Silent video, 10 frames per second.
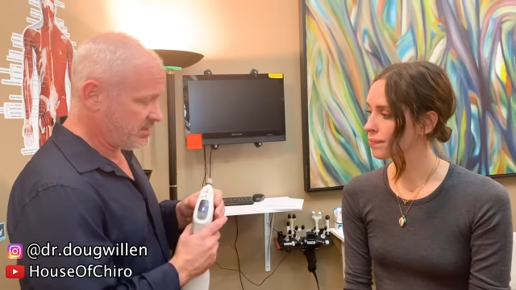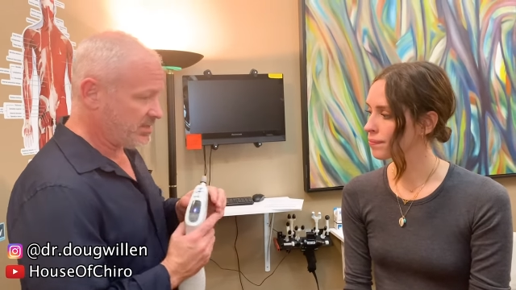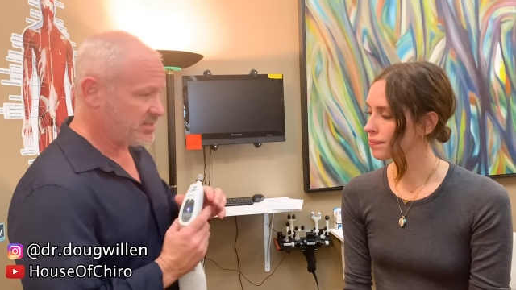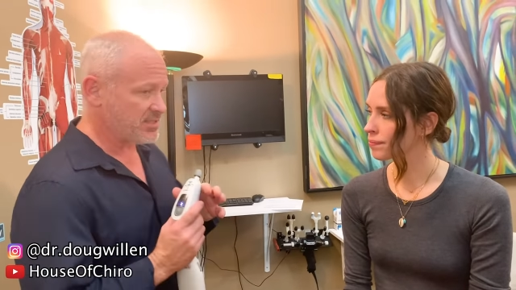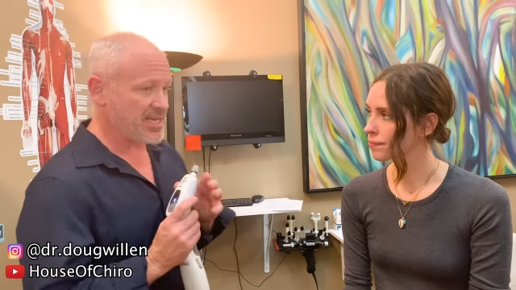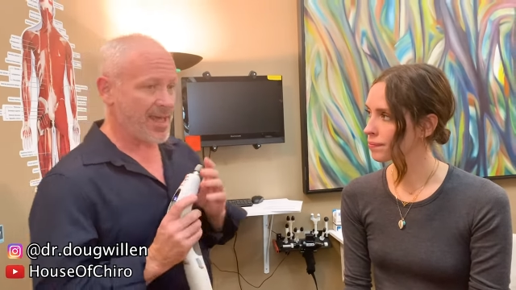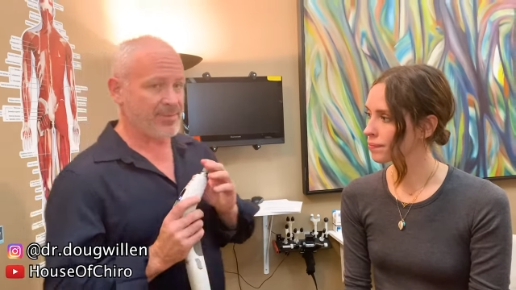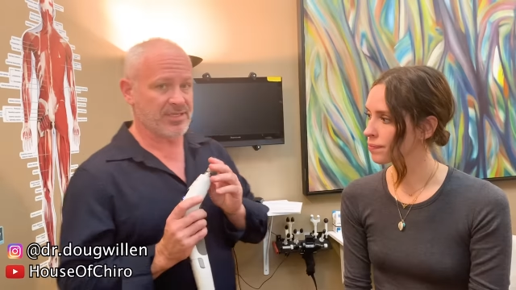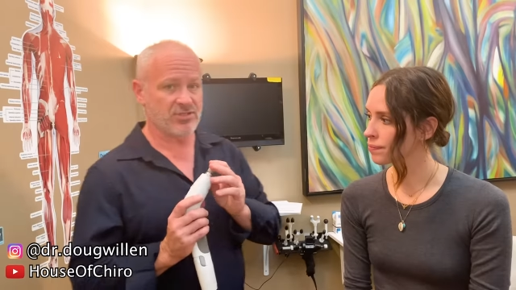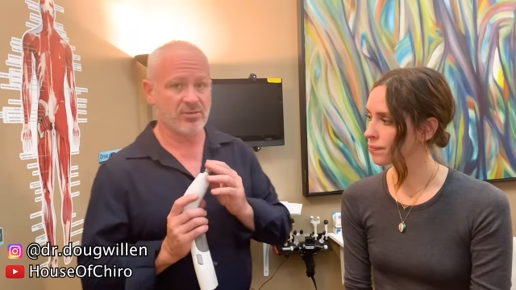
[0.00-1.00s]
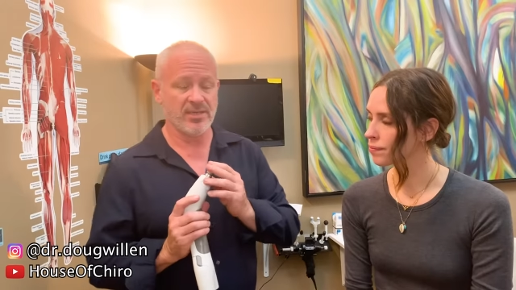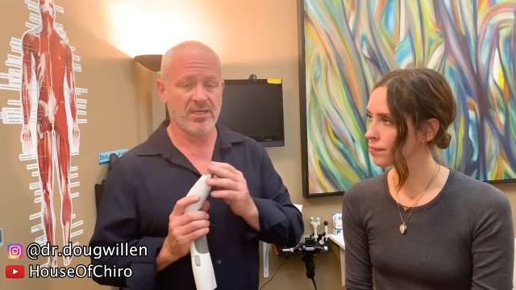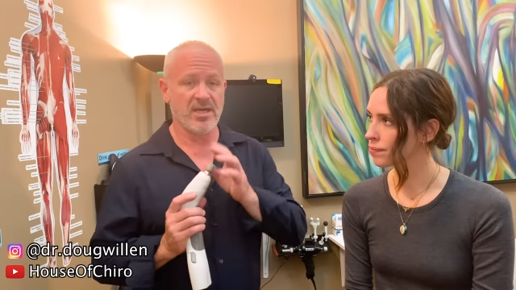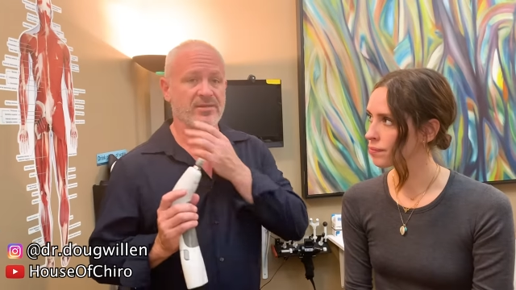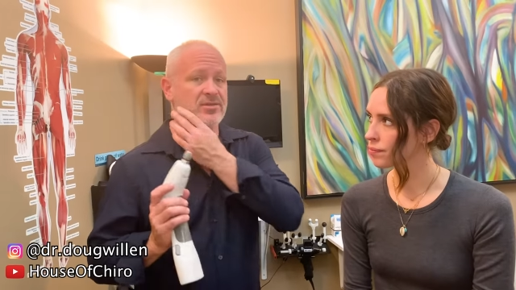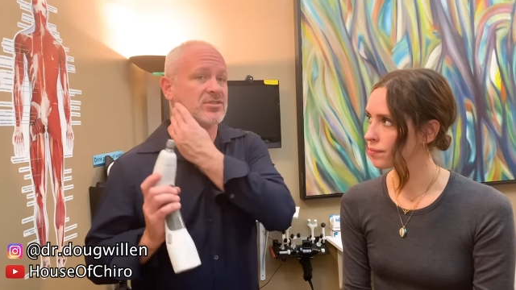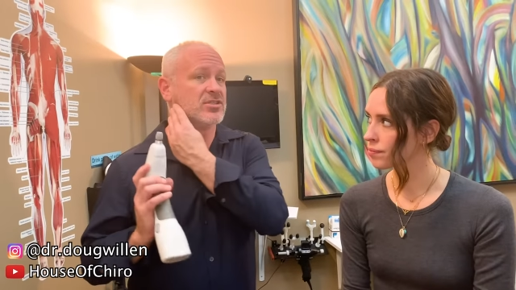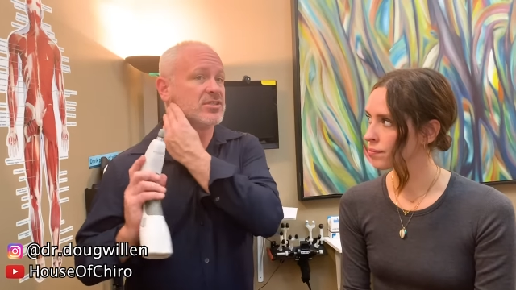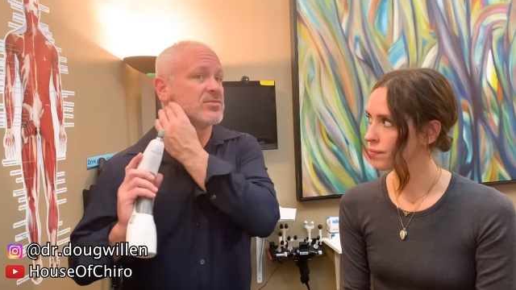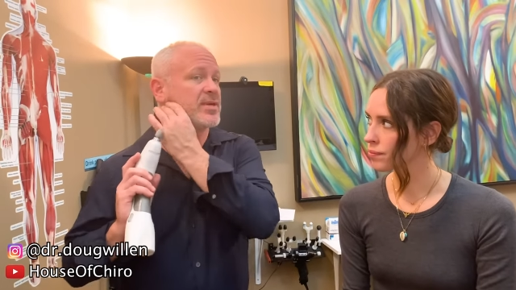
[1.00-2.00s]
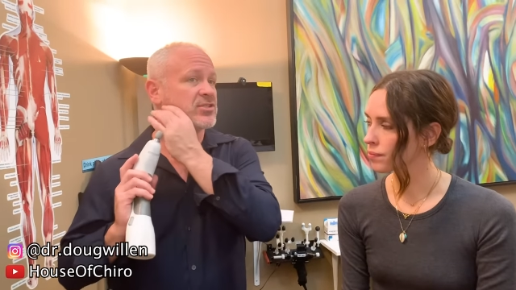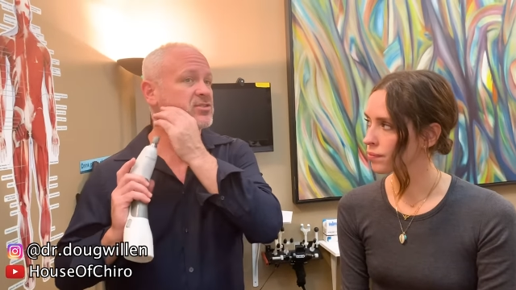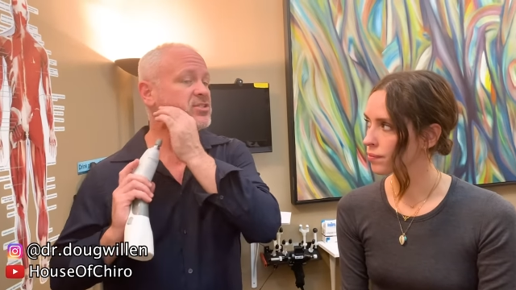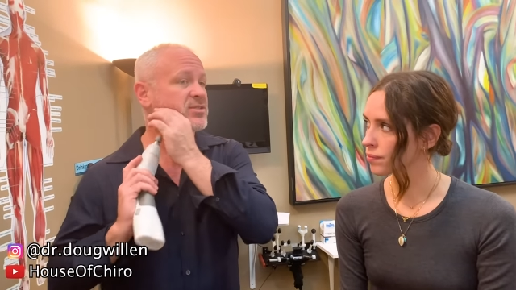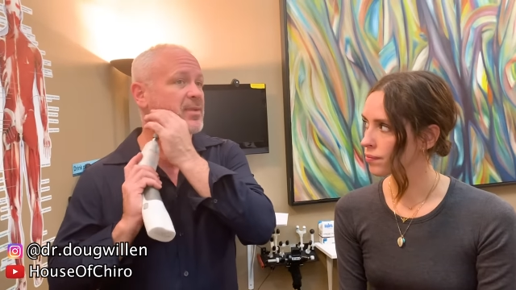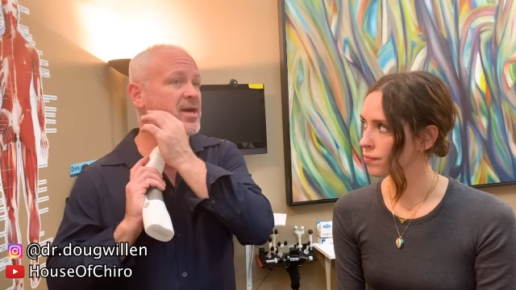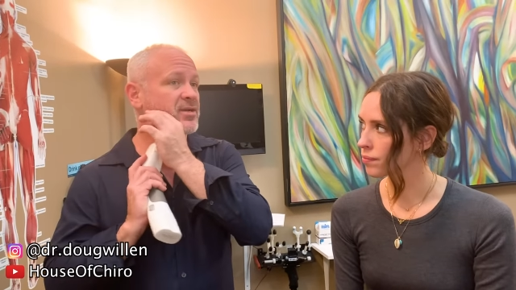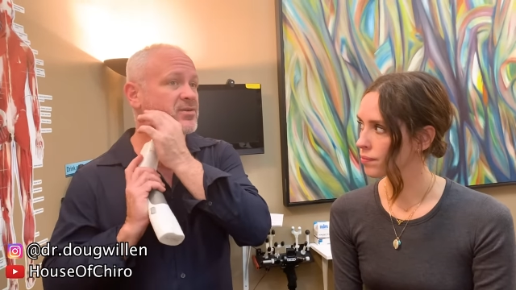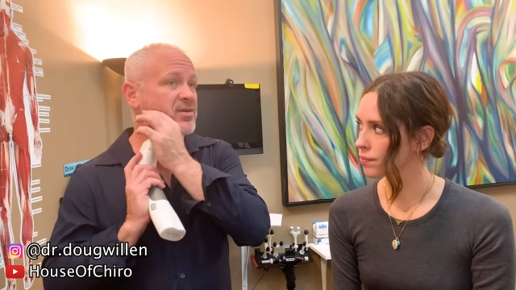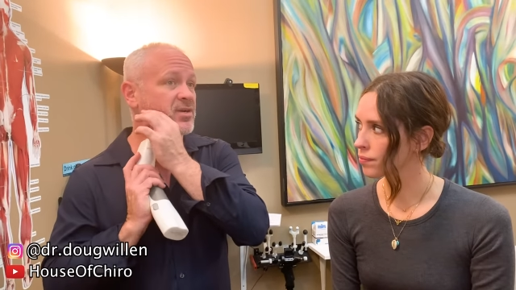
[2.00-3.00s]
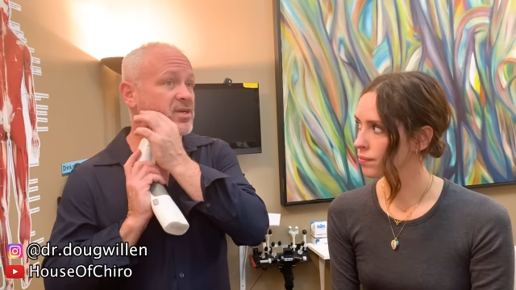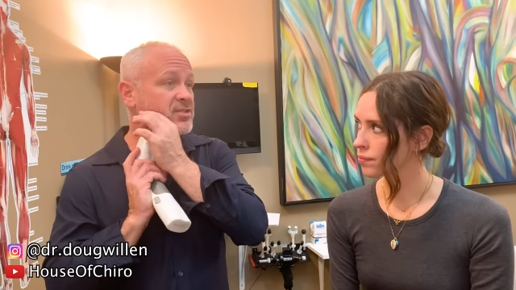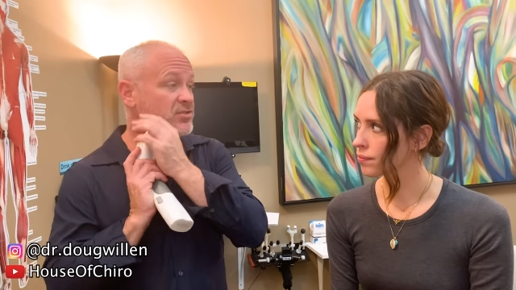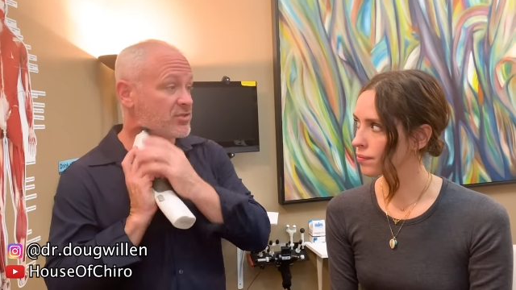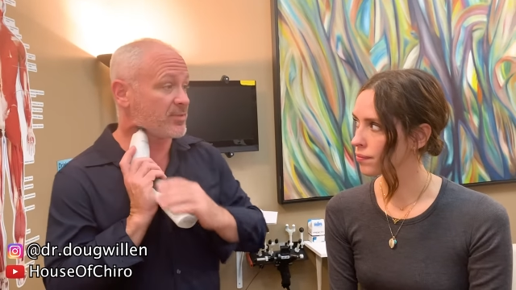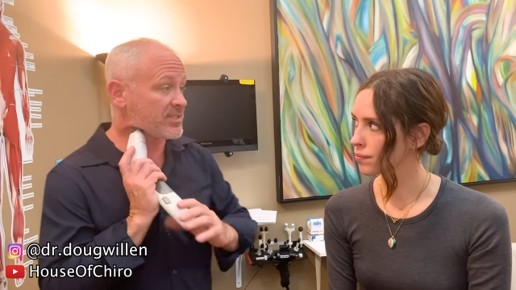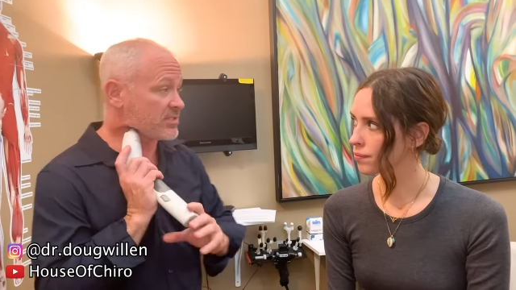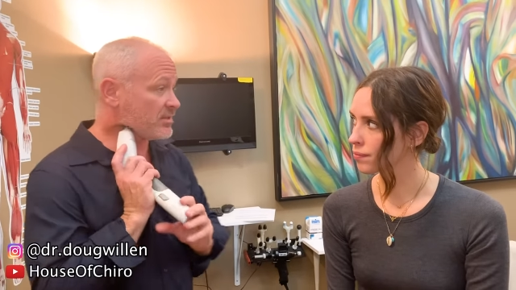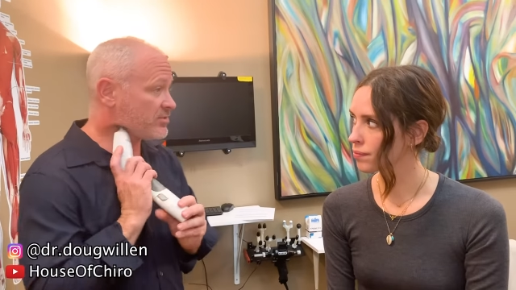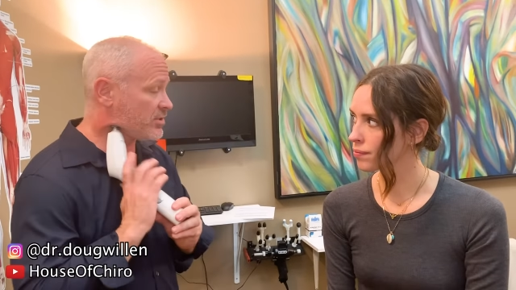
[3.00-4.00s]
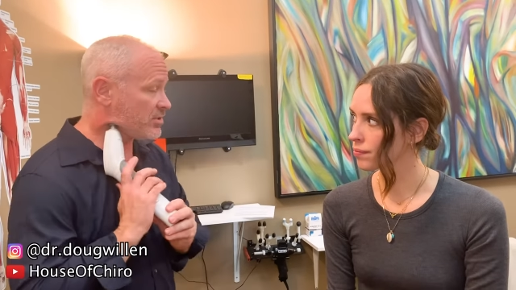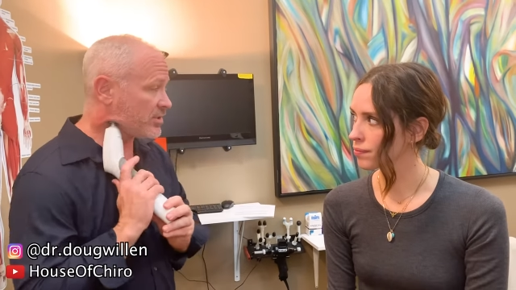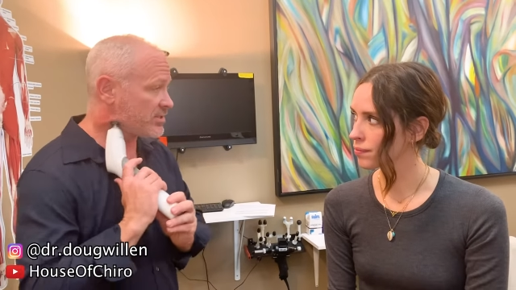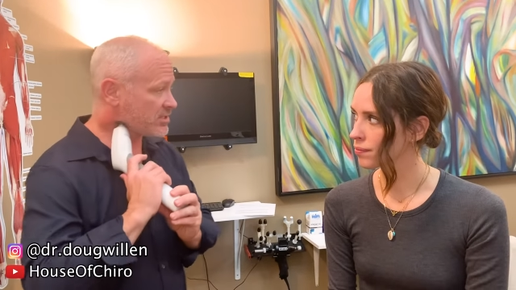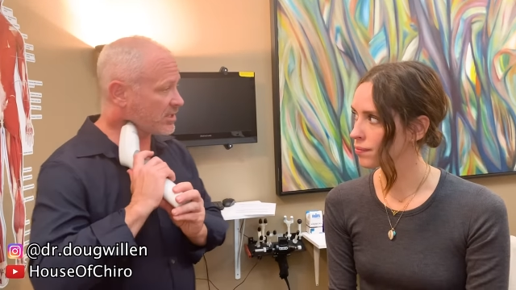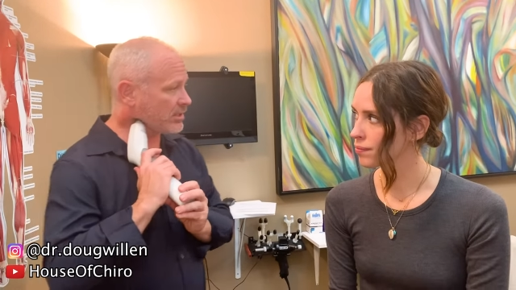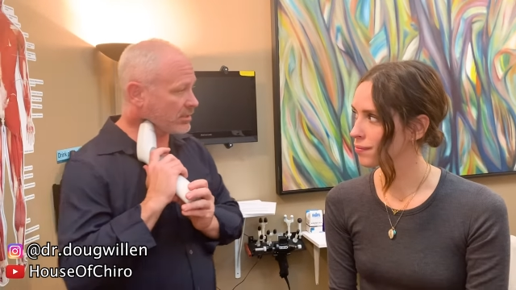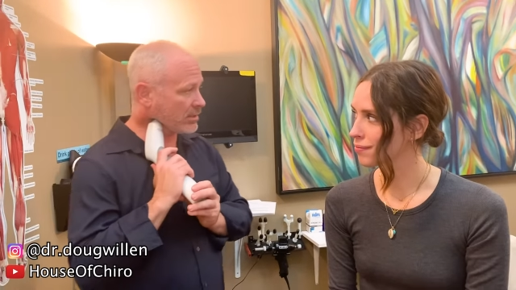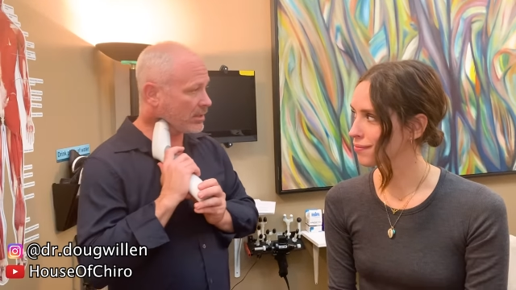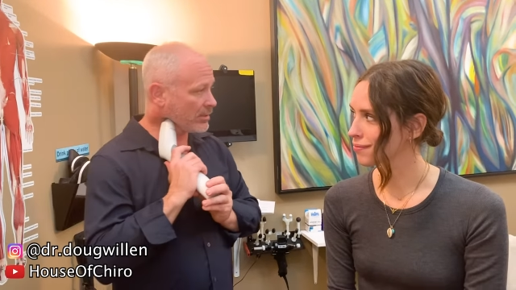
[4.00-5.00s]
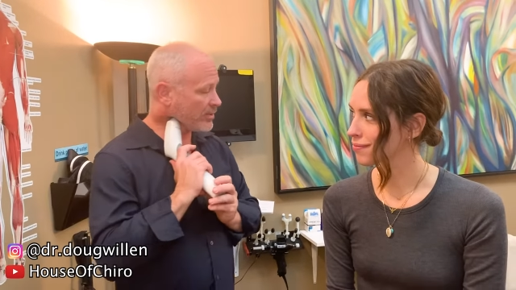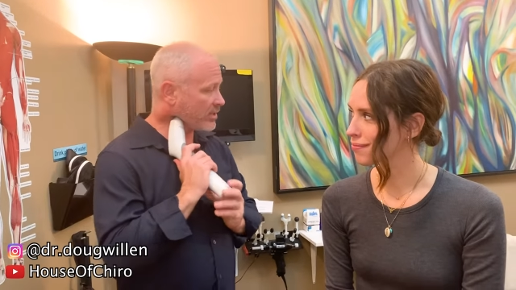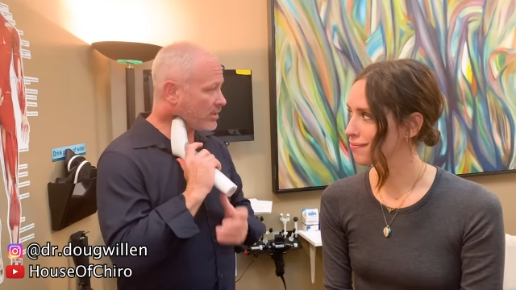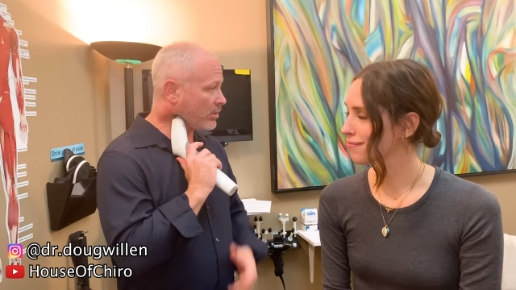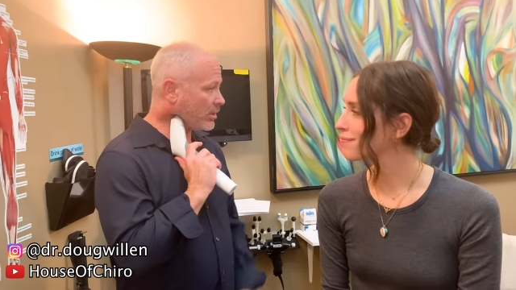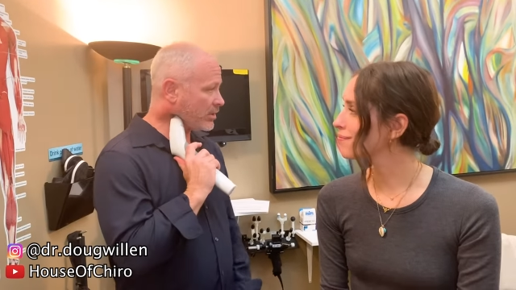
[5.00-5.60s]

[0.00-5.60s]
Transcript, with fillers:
Speaker 1: it's a tapping instrument, and there's a special spot under here. I'm gonna do it to myself so you don't get scared. But I can go